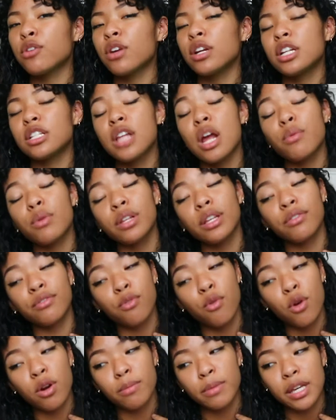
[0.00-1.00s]
green is not really
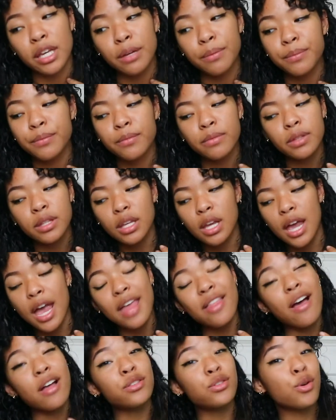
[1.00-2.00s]
for me,
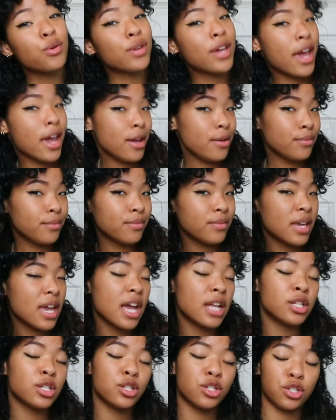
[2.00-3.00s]
and that's okay.
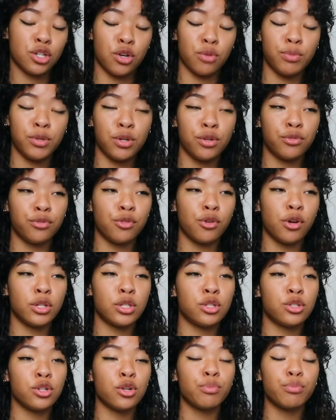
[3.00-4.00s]
It's still beautiful.
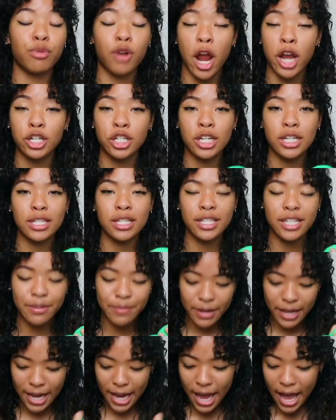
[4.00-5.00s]
It's still precious to
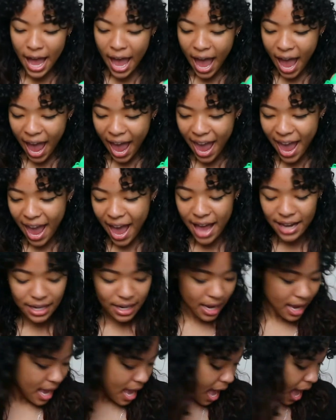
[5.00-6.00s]
me.
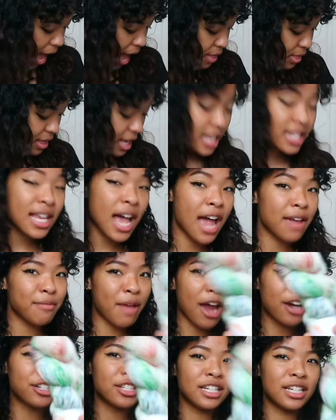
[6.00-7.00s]
And this I'm
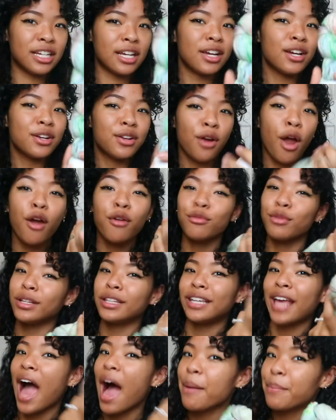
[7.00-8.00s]
actually
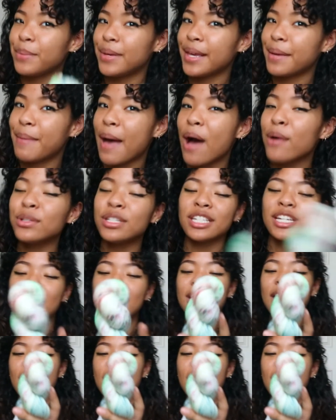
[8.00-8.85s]
really happy about because